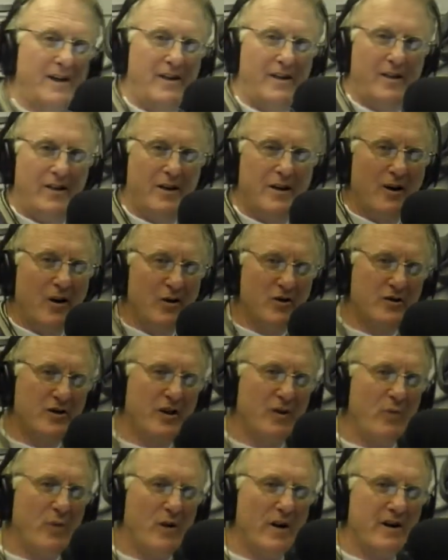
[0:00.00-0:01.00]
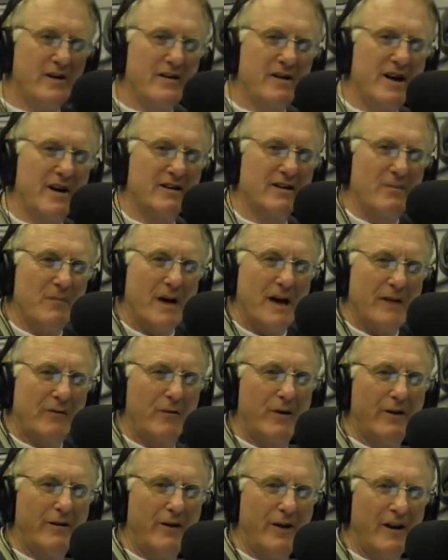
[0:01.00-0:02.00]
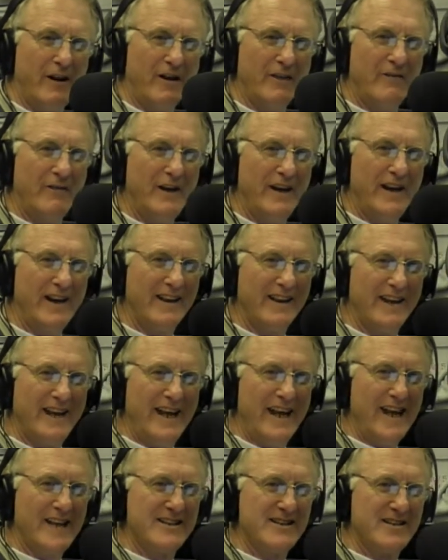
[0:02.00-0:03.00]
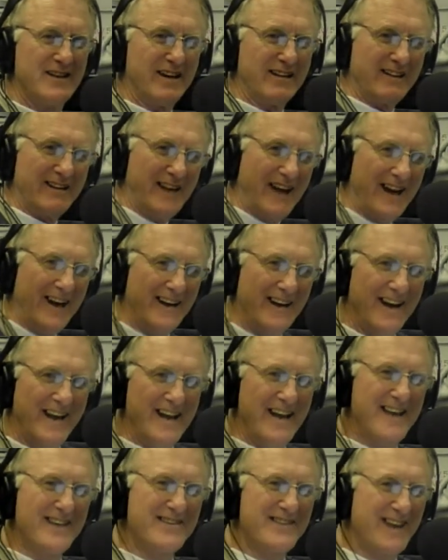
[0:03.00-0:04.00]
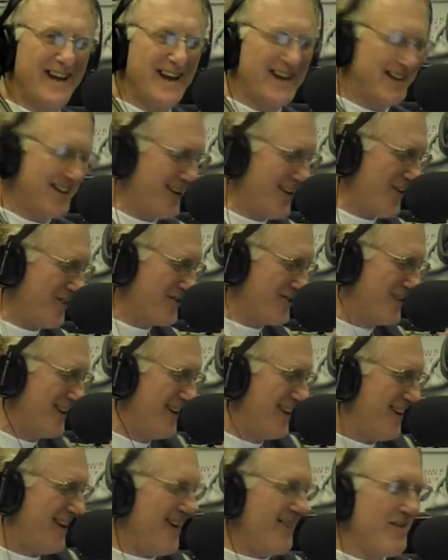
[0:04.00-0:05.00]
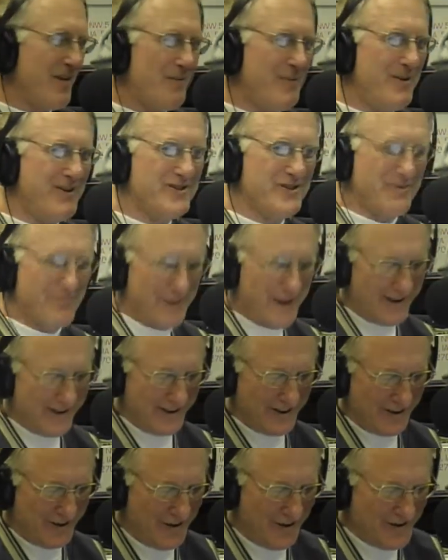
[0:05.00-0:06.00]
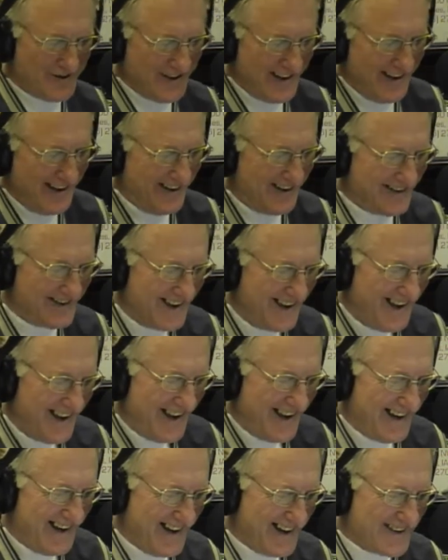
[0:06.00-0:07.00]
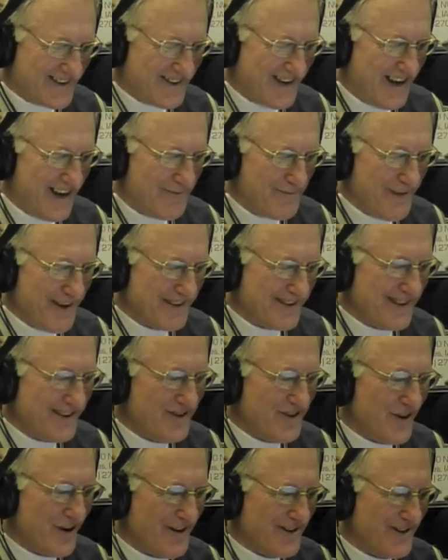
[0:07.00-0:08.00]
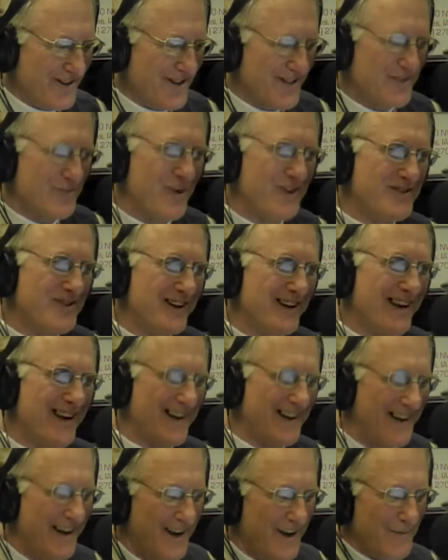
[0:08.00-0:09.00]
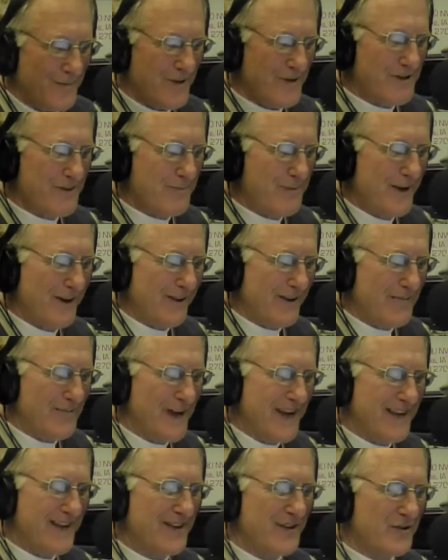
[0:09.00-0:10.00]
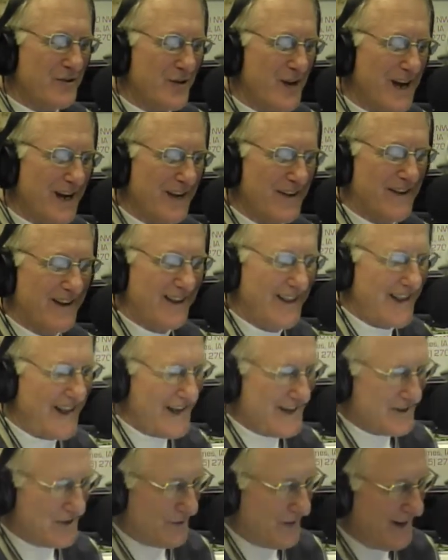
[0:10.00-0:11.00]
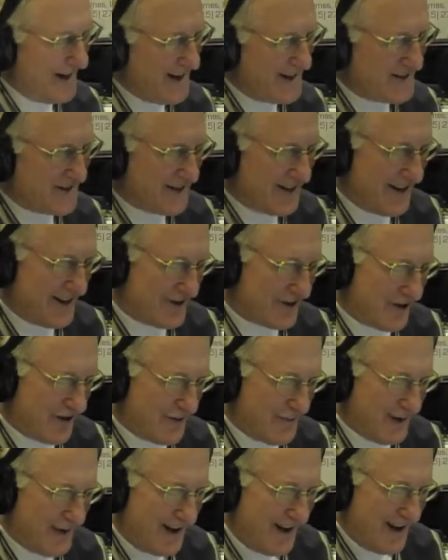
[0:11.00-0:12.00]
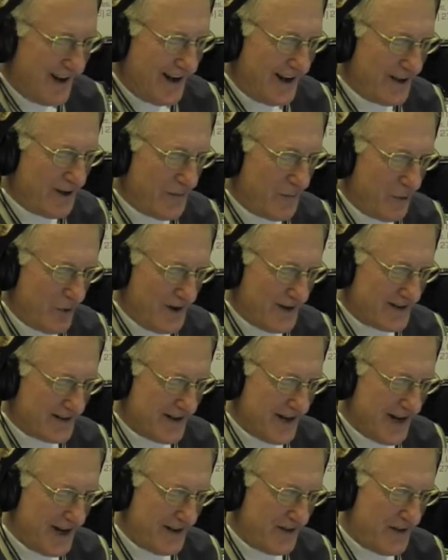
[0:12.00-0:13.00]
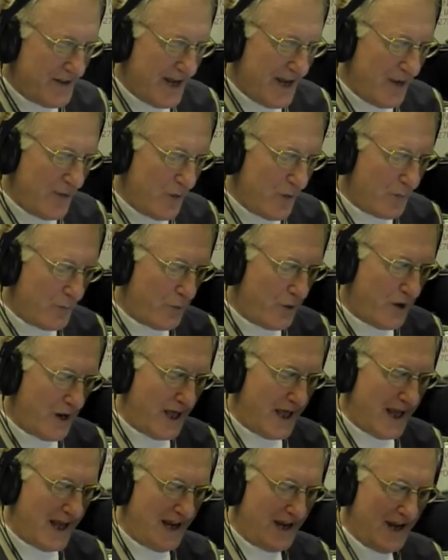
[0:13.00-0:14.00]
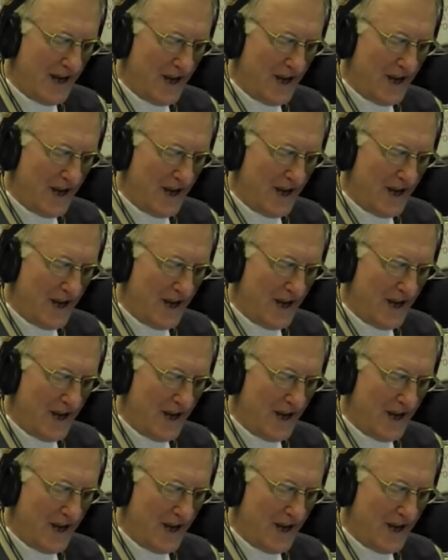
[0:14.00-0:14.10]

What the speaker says: the coach didn't want to talk to Mike Rickard, and conveniently he gets sick tonight. And he is the head coach of the Bishop Heelan Crusaders. And he is Tom Betz. He joins us as once again Bishop Heelan making the trek in the Class 3A state tournament in the boys' side. They will play